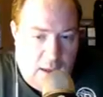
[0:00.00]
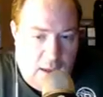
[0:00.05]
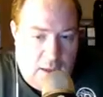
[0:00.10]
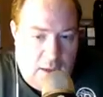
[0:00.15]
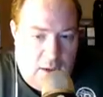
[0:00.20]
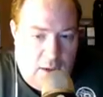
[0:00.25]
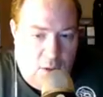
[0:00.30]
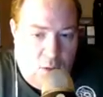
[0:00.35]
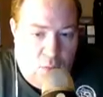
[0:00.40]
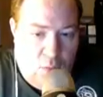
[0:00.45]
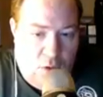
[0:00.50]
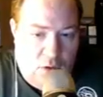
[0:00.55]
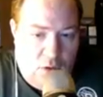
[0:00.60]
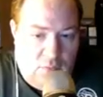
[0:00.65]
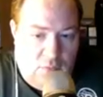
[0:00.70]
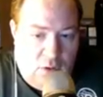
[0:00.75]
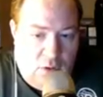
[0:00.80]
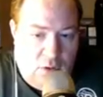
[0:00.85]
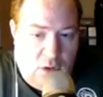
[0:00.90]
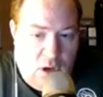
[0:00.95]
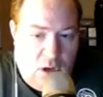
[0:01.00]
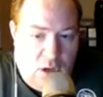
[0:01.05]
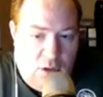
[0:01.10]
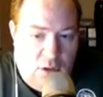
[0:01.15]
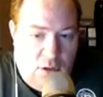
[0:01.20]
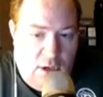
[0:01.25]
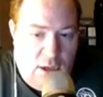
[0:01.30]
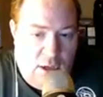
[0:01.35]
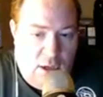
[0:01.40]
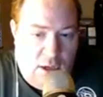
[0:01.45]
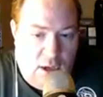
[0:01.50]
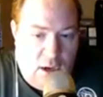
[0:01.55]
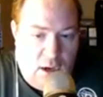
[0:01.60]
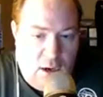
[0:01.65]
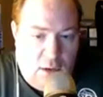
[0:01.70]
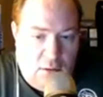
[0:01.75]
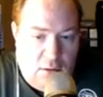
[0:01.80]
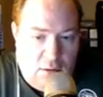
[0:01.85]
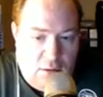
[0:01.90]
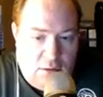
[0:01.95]
Deal one of your non-unique
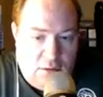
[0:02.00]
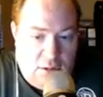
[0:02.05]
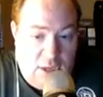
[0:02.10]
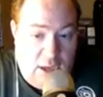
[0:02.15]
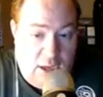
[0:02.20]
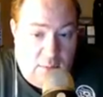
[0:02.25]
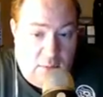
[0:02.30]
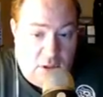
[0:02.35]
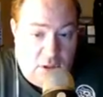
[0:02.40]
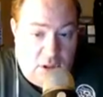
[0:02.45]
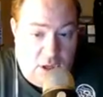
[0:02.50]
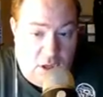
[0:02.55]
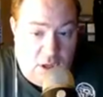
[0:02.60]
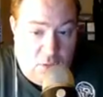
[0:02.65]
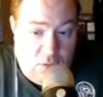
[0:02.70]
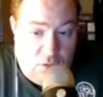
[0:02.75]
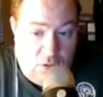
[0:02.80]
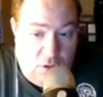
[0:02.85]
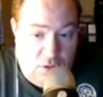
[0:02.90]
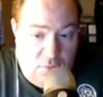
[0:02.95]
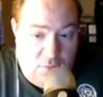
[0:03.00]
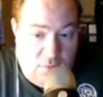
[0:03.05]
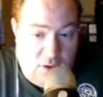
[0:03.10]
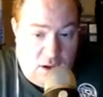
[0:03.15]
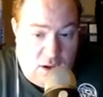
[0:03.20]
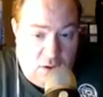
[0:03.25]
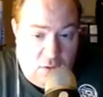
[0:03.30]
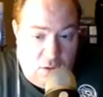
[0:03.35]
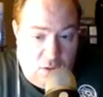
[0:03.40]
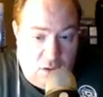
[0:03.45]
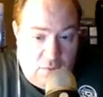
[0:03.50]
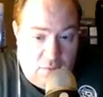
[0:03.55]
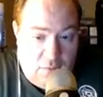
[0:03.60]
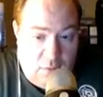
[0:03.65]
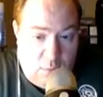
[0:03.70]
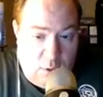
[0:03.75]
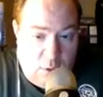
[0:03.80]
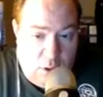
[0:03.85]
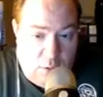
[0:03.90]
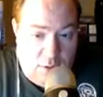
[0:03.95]
characters damage equal to the value of an
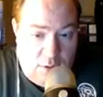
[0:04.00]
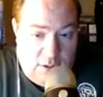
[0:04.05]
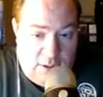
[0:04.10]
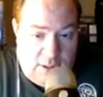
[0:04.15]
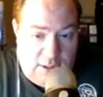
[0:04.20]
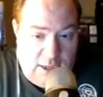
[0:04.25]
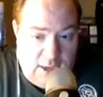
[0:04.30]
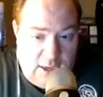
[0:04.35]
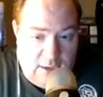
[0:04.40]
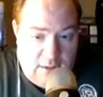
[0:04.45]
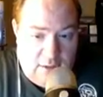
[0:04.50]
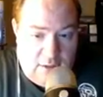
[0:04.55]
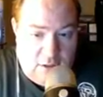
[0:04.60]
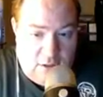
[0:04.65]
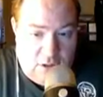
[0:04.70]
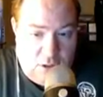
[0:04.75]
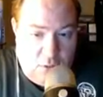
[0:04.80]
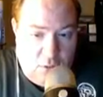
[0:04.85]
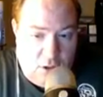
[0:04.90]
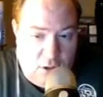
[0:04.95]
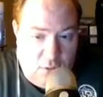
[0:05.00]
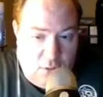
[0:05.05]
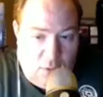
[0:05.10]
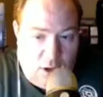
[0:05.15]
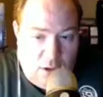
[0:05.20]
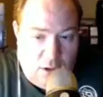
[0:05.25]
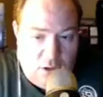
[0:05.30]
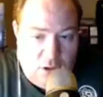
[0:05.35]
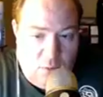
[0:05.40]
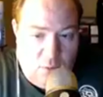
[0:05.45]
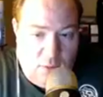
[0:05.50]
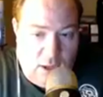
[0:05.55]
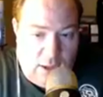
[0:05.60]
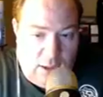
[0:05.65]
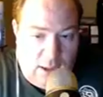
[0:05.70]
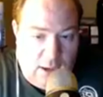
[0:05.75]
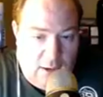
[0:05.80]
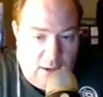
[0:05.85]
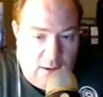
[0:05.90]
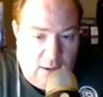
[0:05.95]
opponent's dice showing ranged or
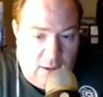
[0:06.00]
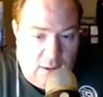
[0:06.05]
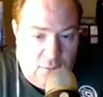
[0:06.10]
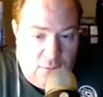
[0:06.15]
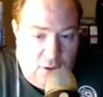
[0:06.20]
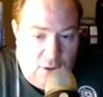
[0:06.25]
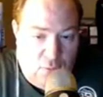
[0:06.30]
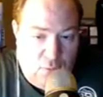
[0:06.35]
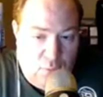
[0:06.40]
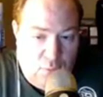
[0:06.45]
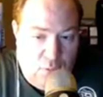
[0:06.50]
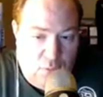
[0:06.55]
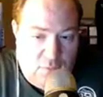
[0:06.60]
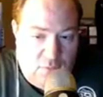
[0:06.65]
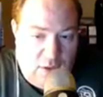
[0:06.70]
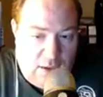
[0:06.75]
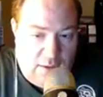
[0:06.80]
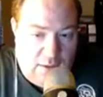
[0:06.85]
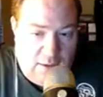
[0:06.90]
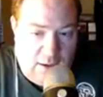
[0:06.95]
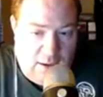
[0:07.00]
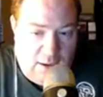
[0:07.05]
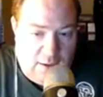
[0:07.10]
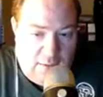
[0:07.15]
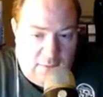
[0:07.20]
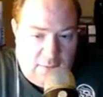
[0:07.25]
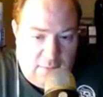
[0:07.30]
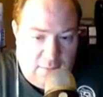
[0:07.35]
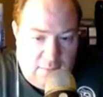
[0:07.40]
melee, then remove that die.